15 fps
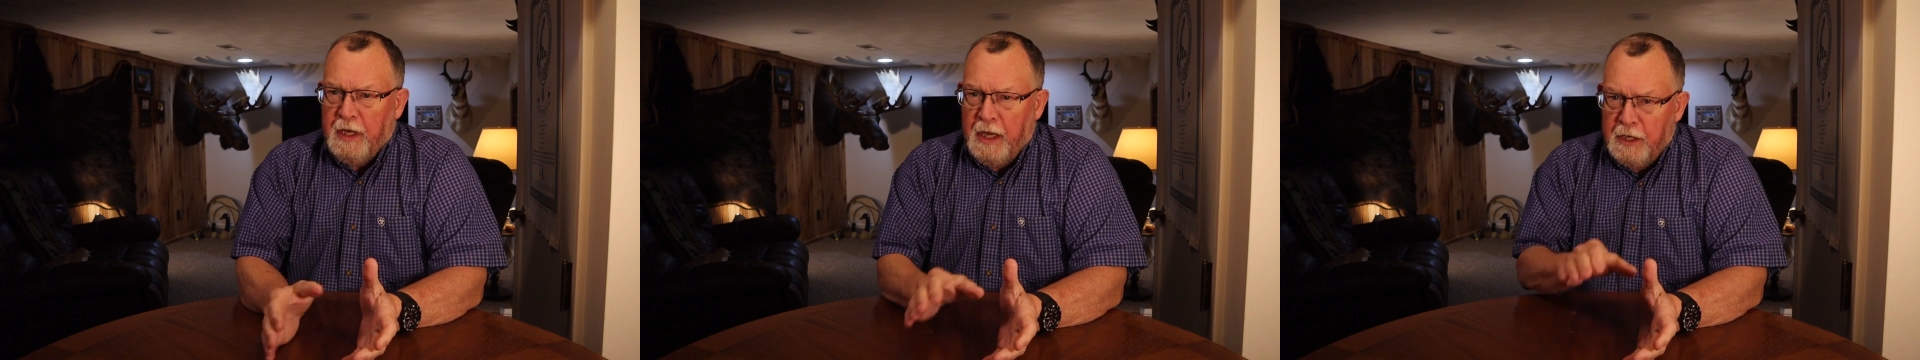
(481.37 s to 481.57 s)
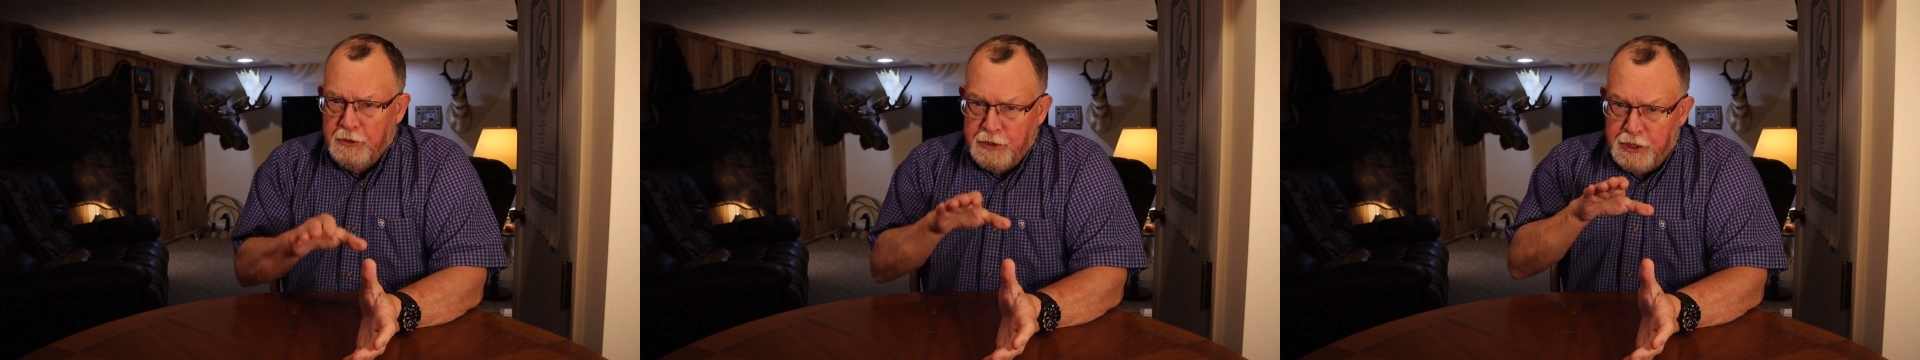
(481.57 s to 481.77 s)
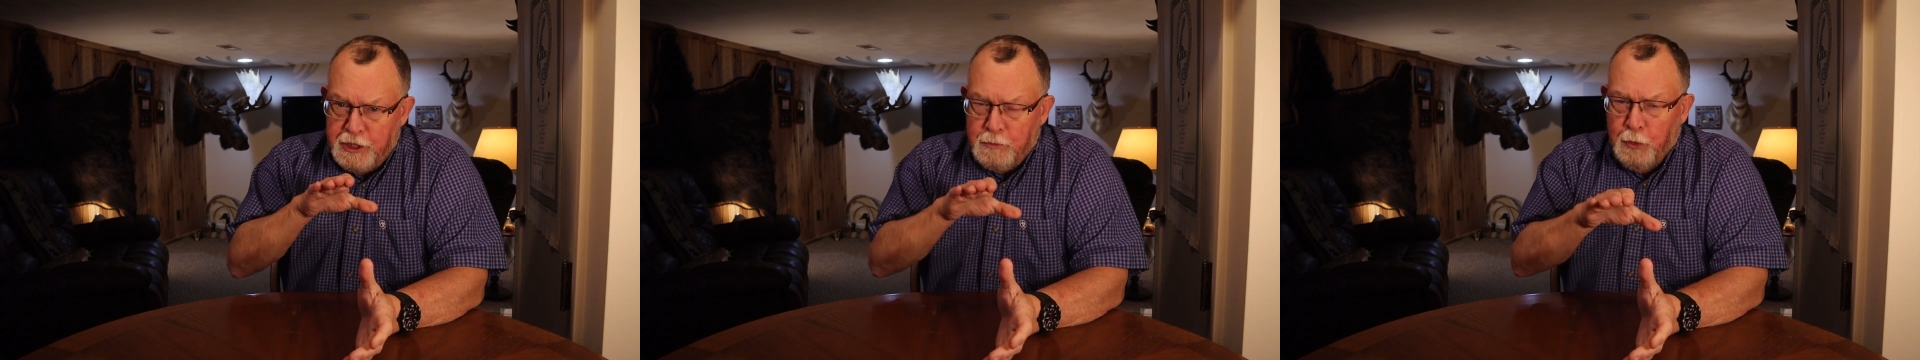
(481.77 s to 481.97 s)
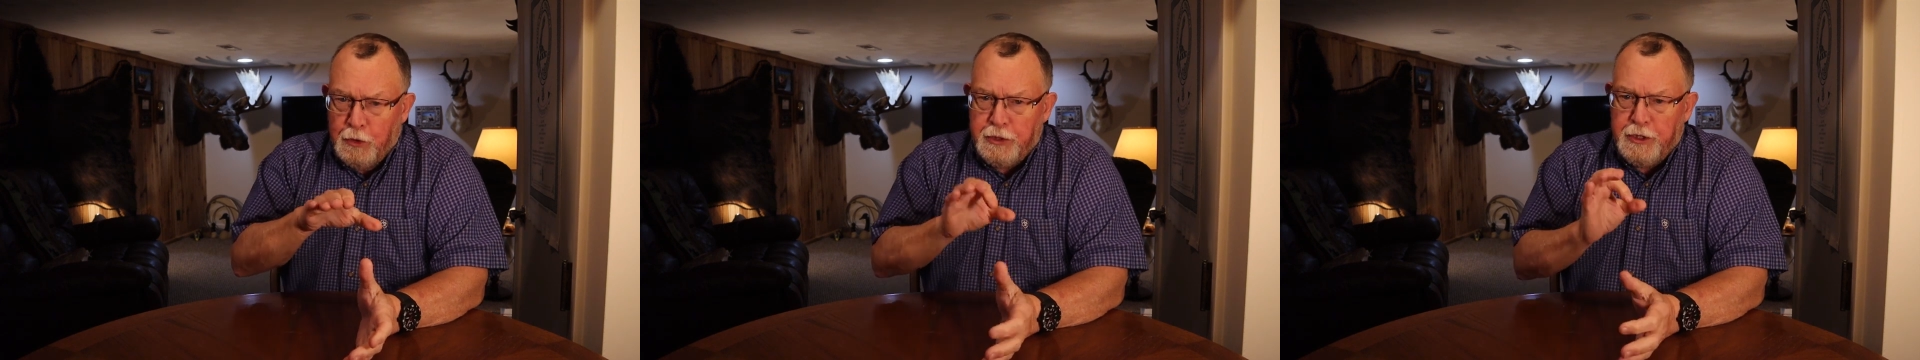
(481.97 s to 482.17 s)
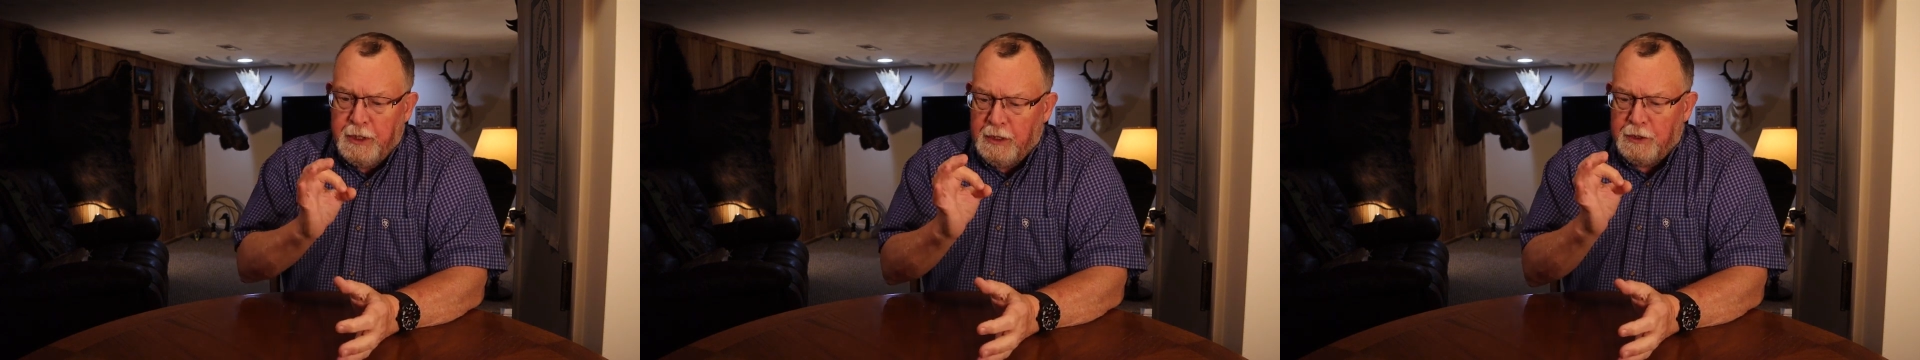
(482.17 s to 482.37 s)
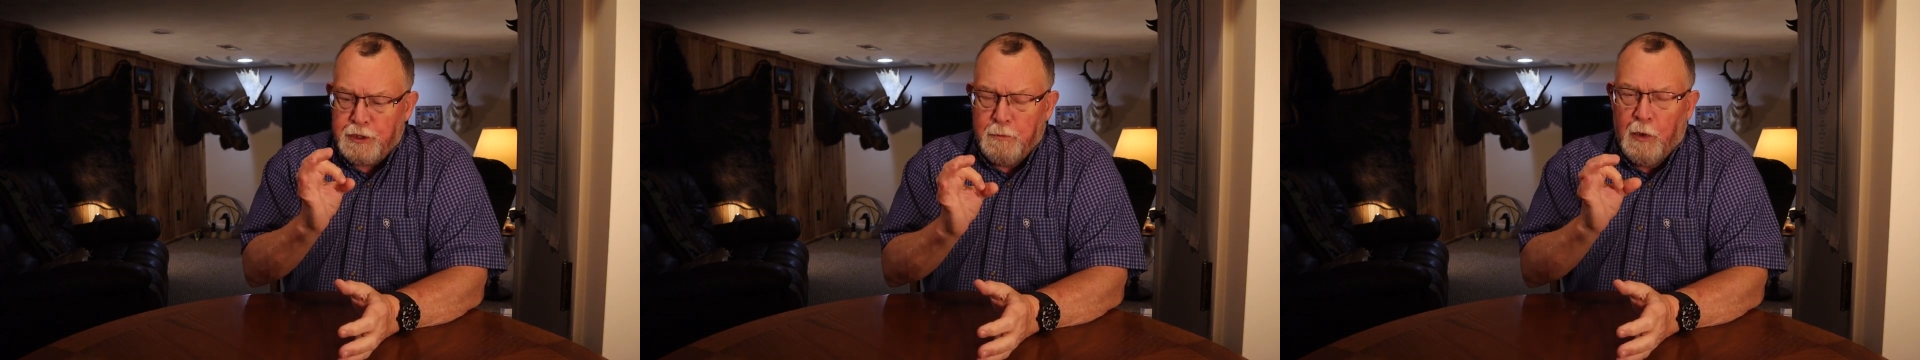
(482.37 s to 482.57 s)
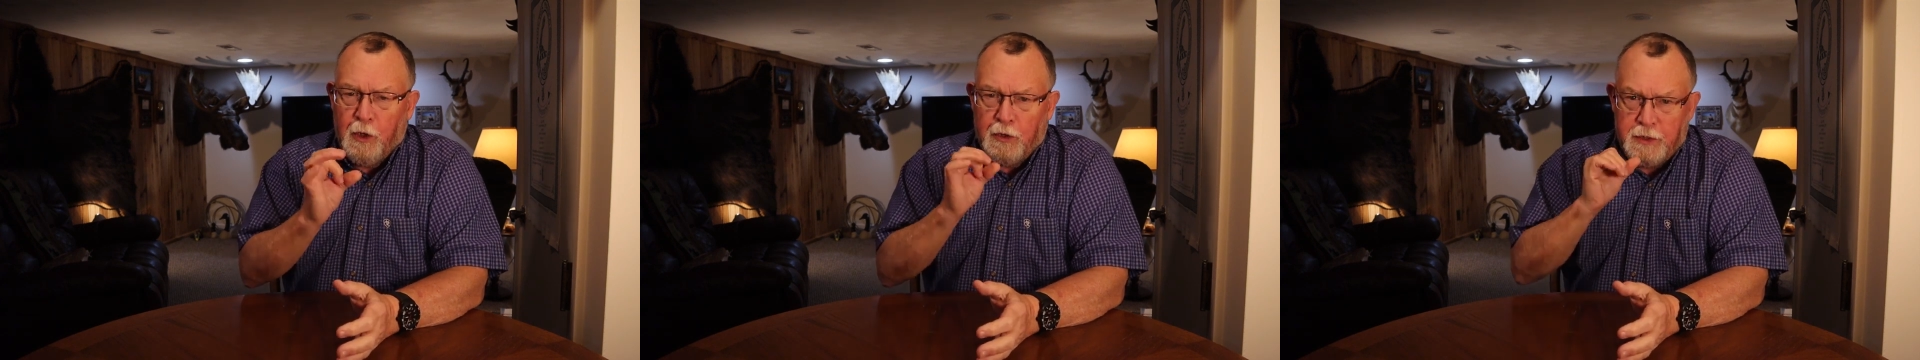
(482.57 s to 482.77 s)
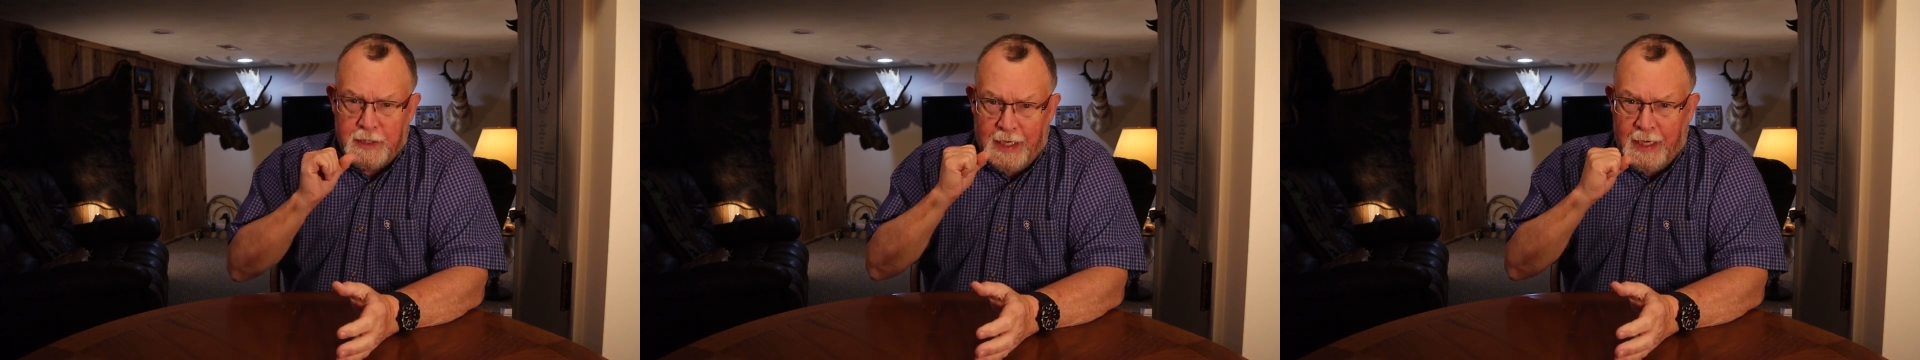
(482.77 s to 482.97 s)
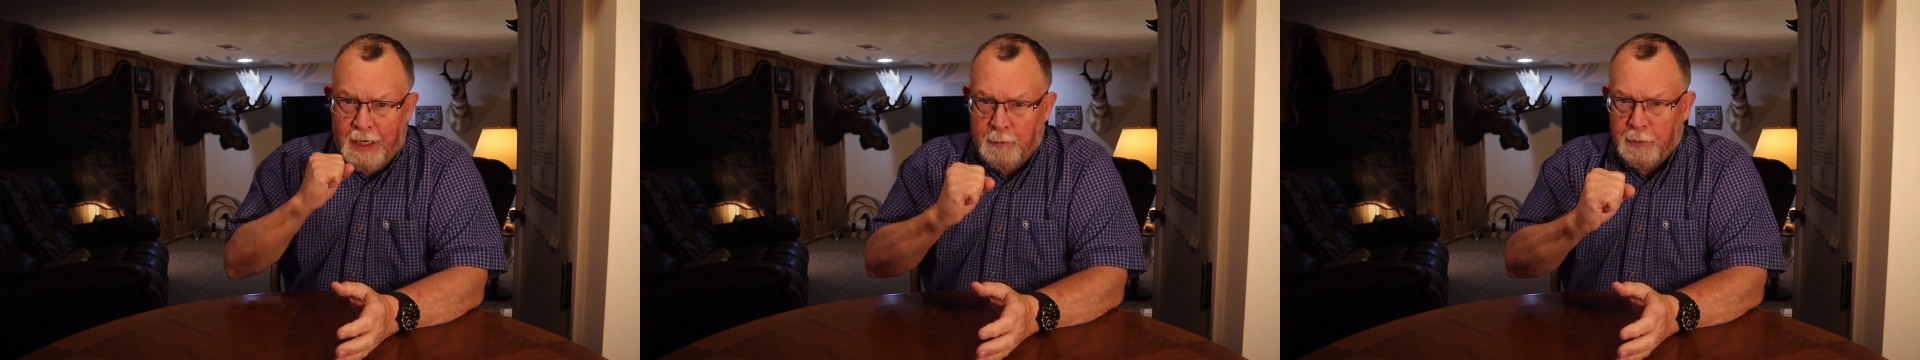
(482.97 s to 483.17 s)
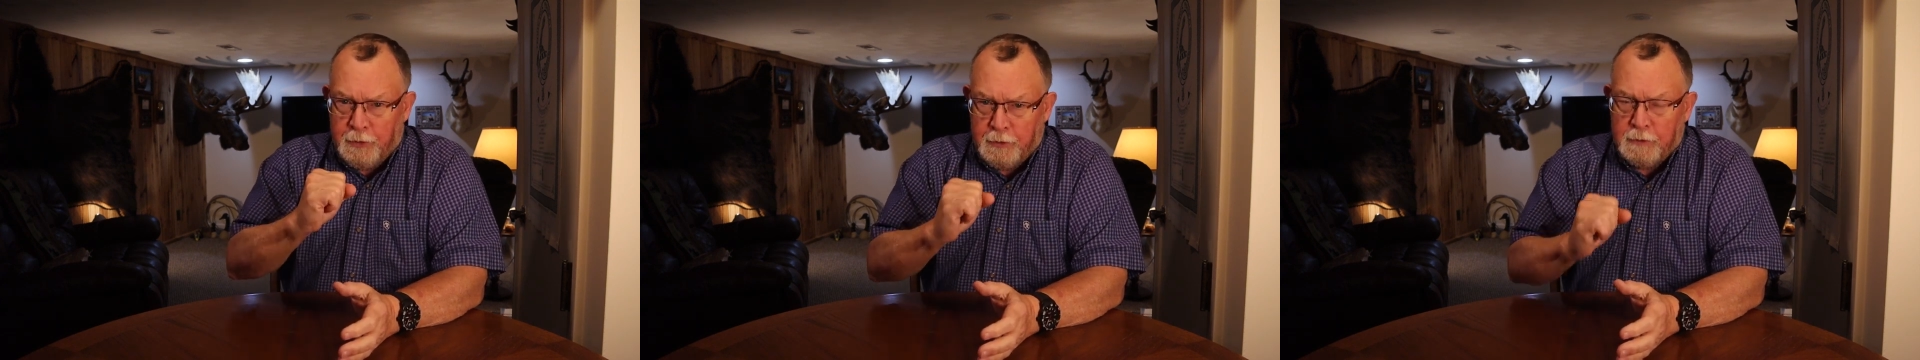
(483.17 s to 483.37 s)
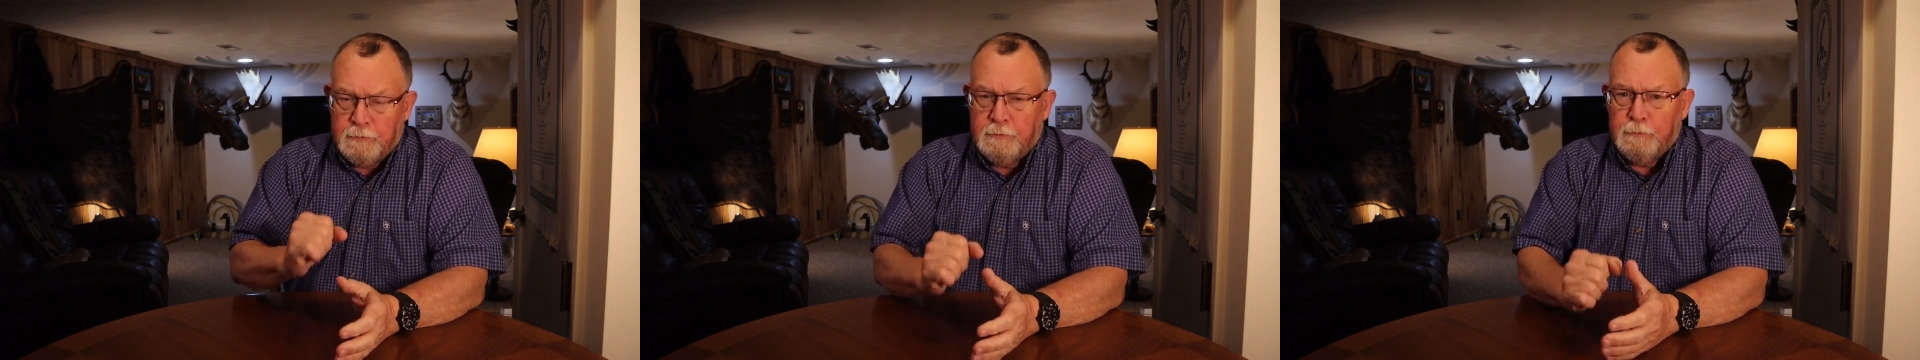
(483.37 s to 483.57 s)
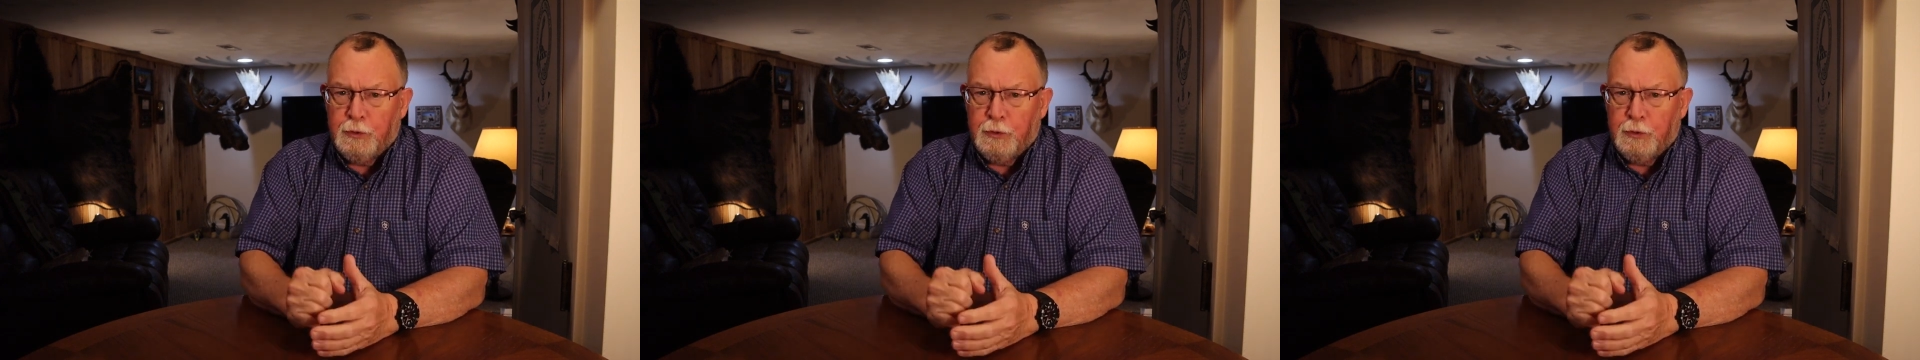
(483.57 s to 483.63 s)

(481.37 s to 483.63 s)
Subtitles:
the energy is pushing a smaller diameter